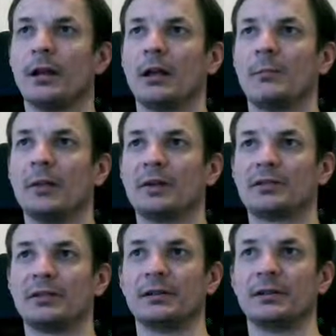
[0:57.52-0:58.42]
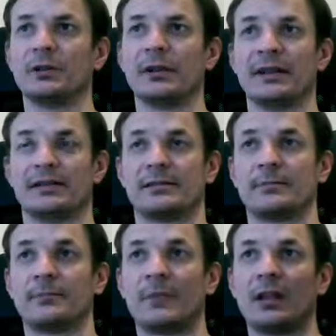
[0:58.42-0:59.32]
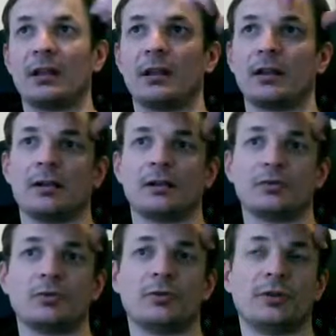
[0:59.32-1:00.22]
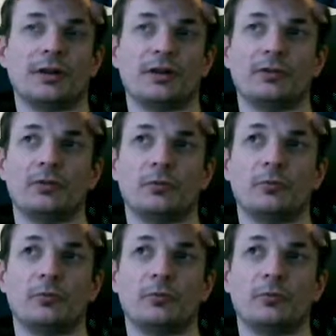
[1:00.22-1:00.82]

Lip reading: But nonetheless, it is a good idea to